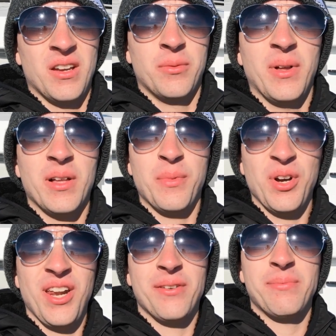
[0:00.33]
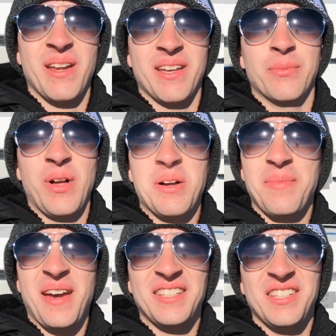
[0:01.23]
Well, good morning everybody and welcome
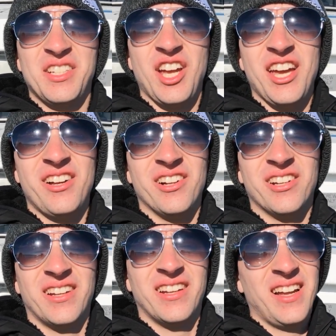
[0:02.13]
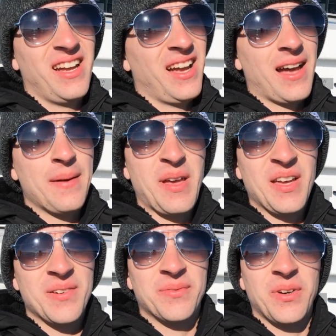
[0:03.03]
back to the channel. I'm
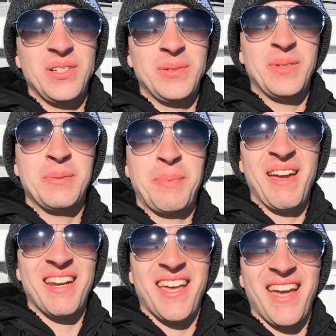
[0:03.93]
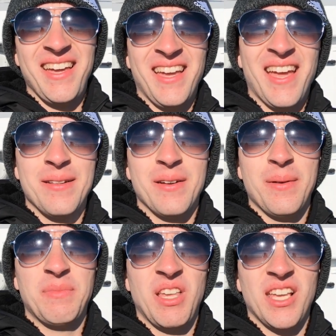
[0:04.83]
out on Frenchman's Bay today, heading
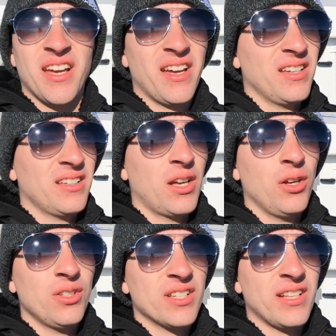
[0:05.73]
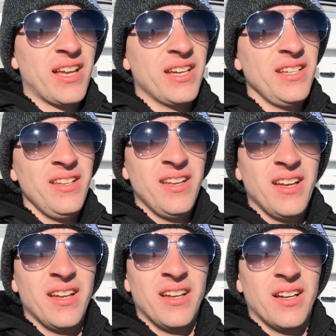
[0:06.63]
up the coastline
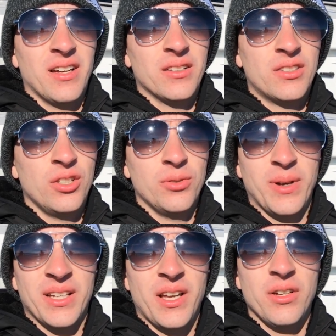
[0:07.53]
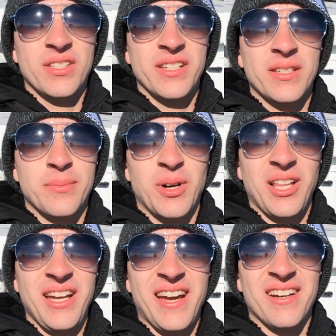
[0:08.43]
to go see some more
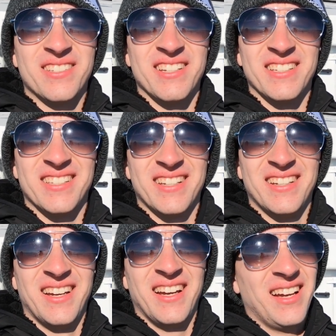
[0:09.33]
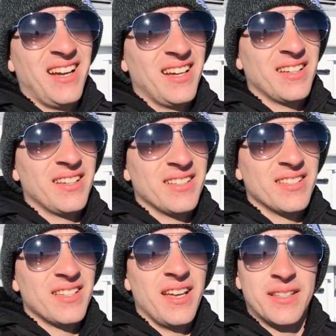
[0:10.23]
lighthouses.
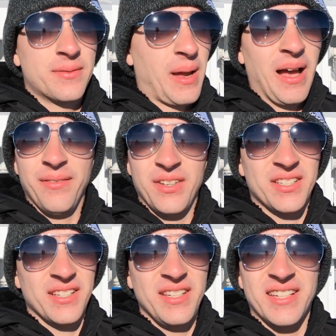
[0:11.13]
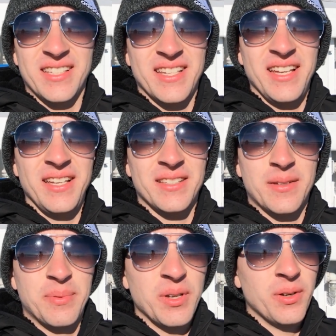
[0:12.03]
It's obviously, you can see, it's
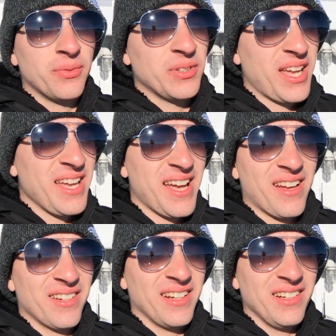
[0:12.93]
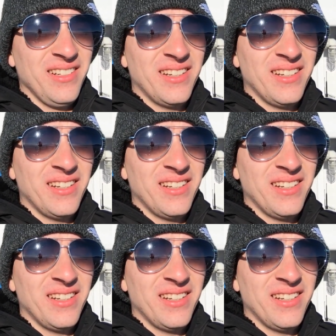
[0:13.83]
a beautiful day out here.